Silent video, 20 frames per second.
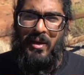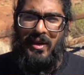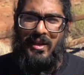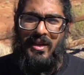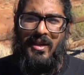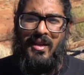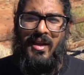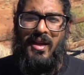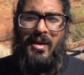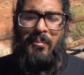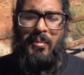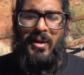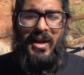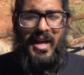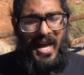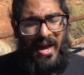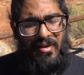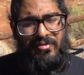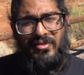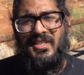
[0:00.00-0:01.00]
penny, but I
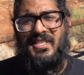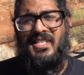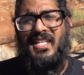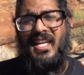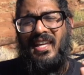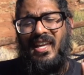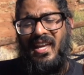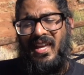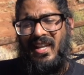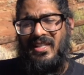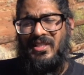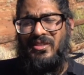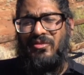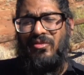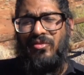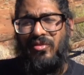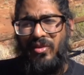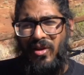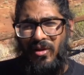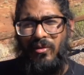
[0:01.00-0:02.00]
have to say it is
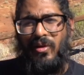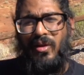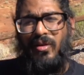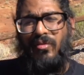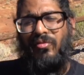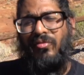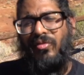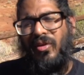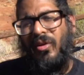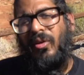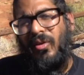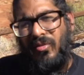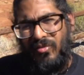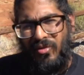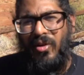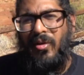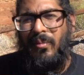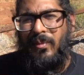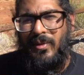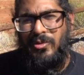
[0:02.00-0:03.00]
very, very,
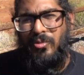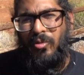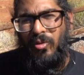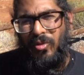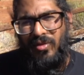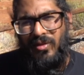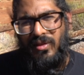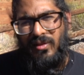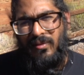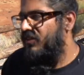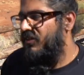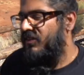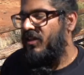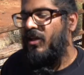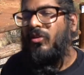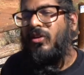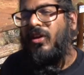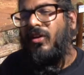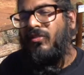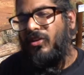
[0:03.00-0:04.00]
very much worth it.
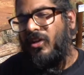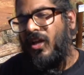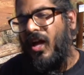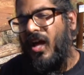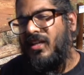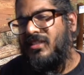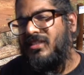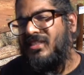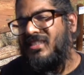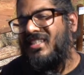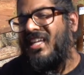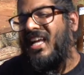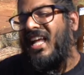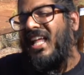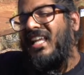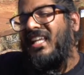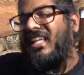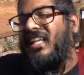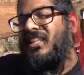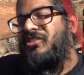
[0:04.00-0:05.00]
That'll cover costs.
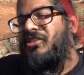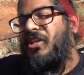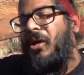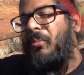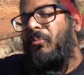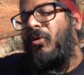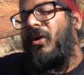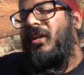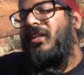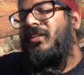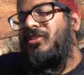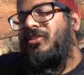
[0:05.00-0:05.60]
Let's jump right